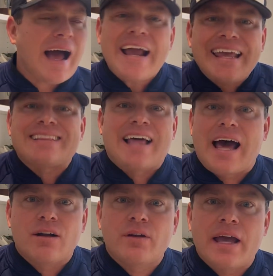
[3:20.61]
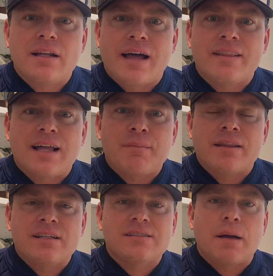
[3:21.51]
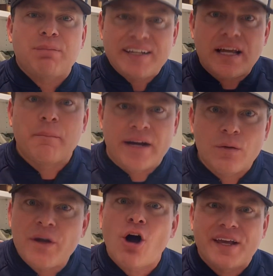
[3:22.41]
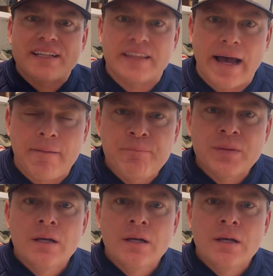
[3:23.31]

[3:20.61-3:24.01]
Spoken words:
I get that, okay? Let's not play dumb here. We all get that.